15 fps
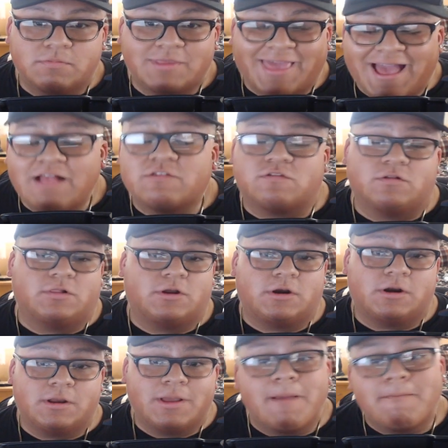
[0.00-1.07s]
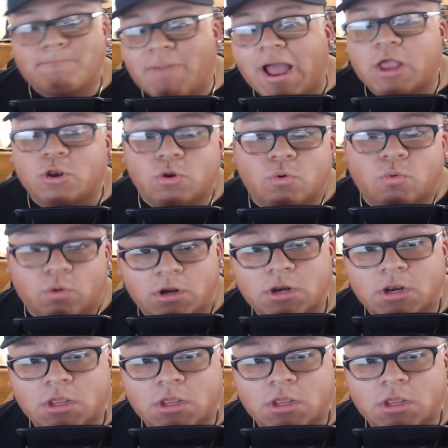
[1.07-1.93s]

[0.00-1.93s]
Cancel her and buy a new one.